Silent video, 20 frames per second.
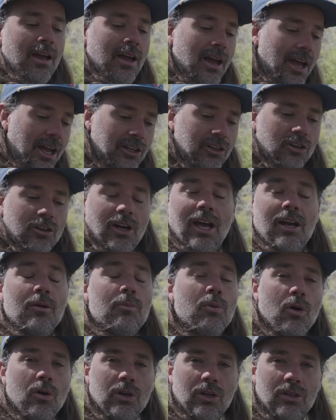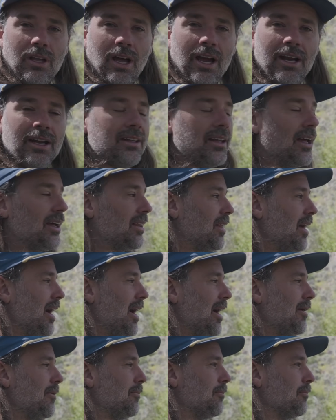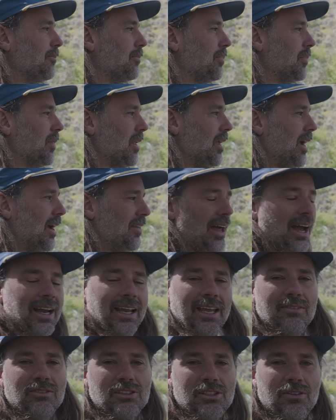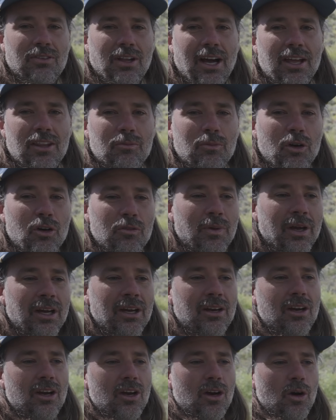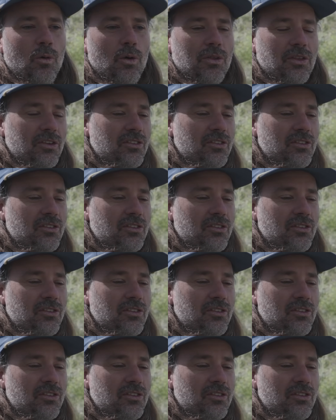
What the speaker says: and you'll kind of pull your line in like that, and that gives the fly the movement. With a